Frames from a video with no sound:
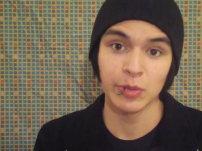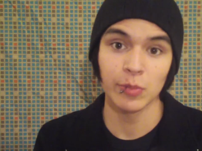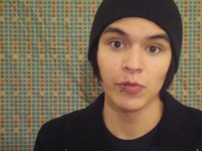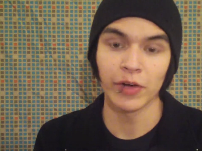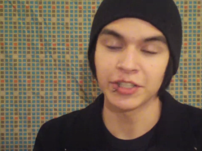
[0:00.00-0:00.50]
we
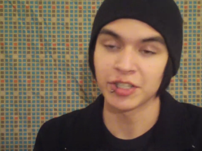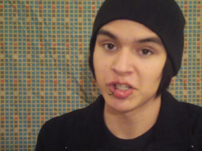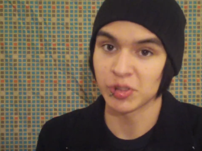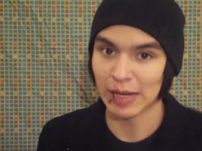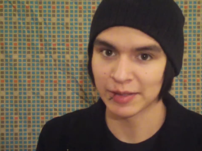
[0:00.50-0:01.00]
move on to
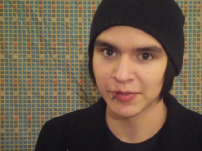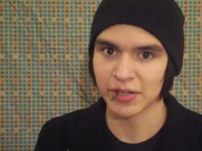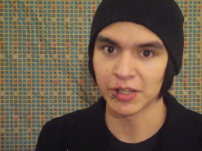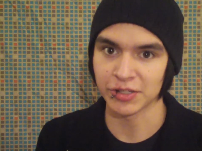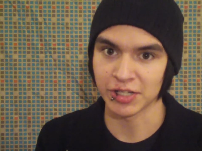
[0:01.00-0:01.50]
subtractive
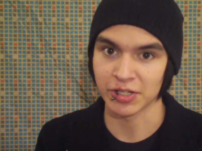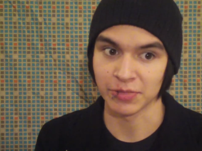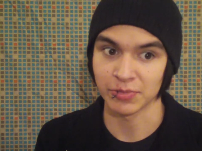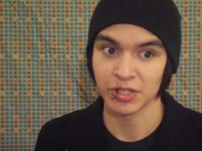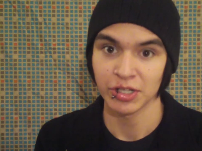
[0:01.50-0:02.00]
color
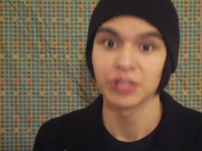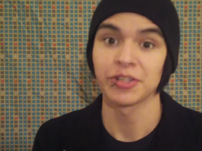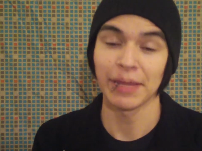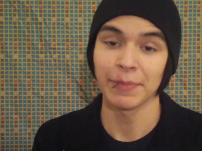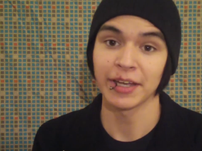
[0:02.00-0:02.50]
systems.
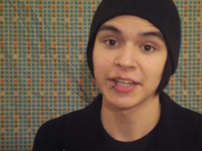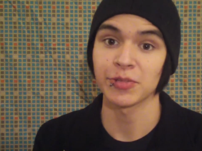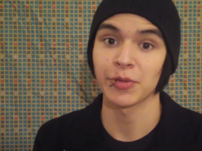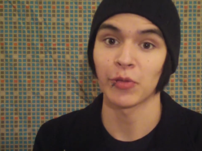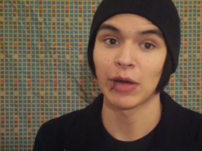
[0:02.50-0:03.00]
So that
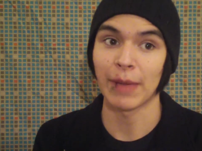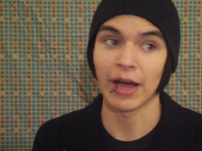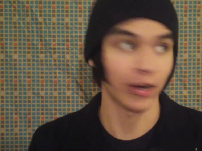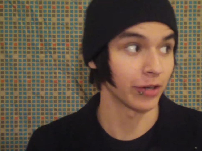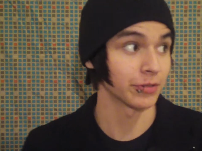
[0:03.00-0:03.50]
begins with a white
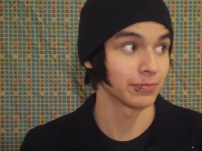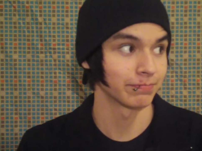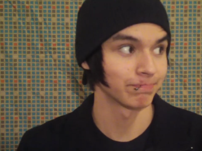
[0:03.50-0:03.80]
background.